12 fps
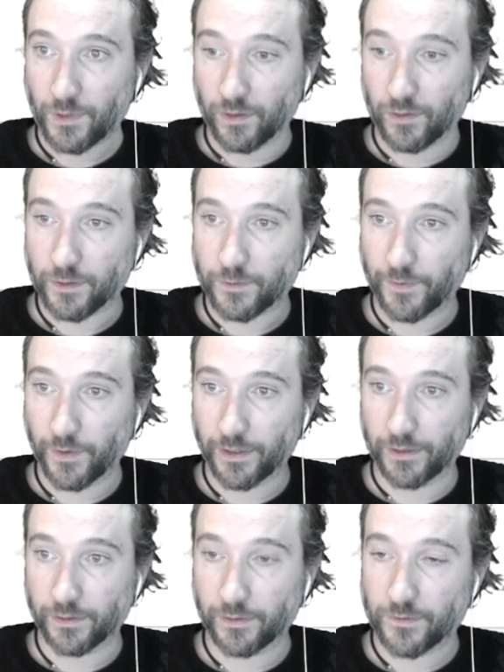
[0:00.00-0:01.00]
And this
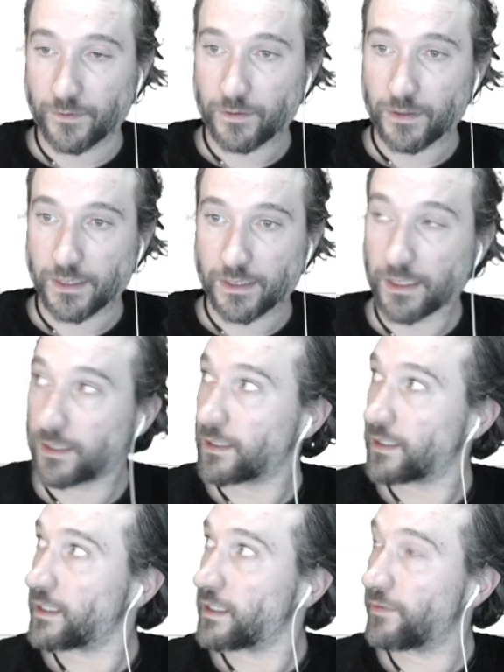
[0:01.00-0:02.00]
fine
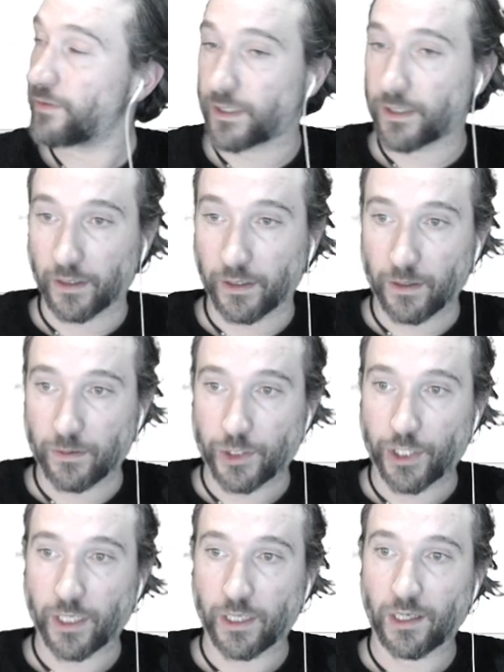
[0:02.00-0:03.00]
Sunday evening, I can go
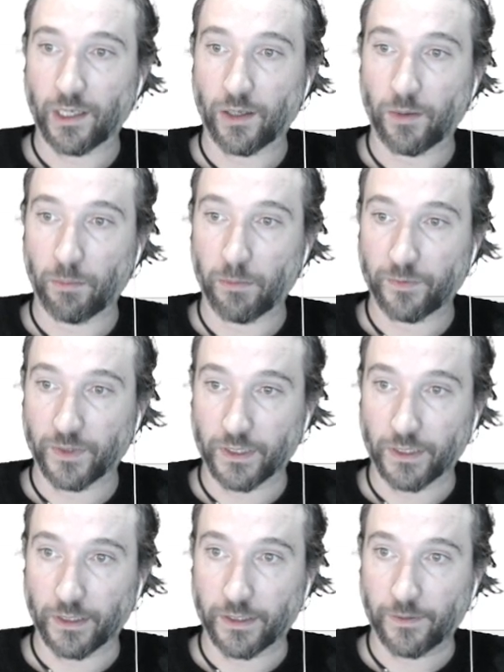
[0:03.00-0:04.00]
check my
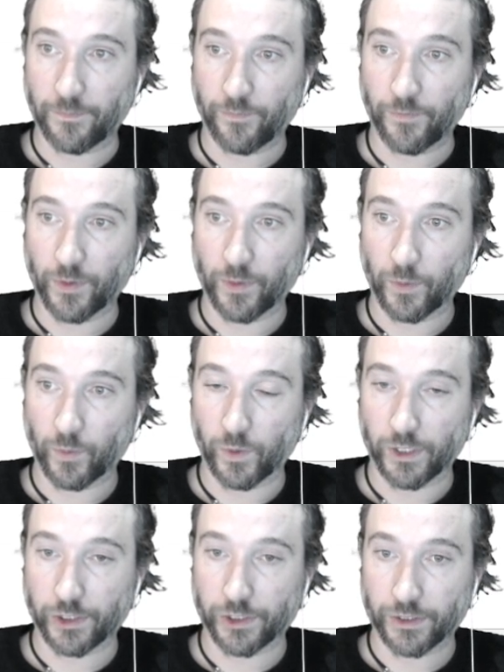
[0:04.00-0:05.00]
floodlight,
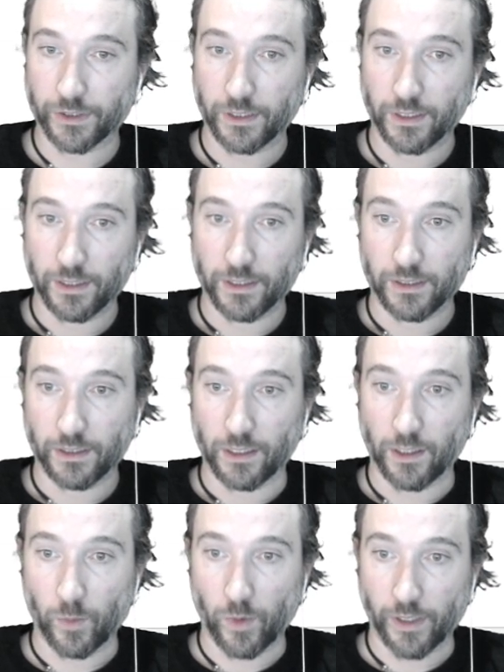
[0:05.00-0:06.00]
which
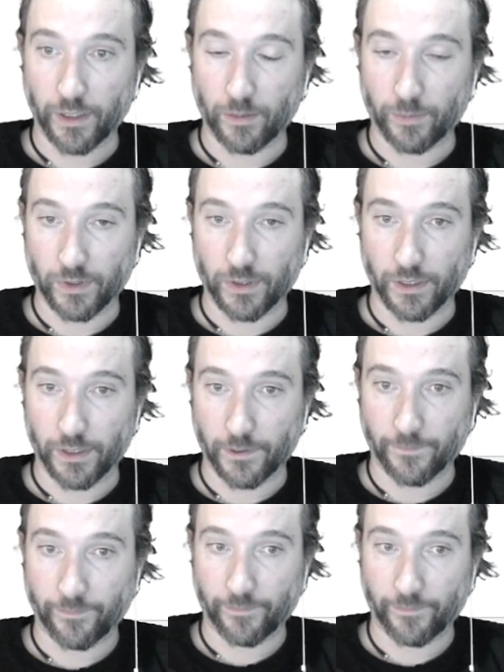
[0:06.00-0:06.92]
I wired up earlier,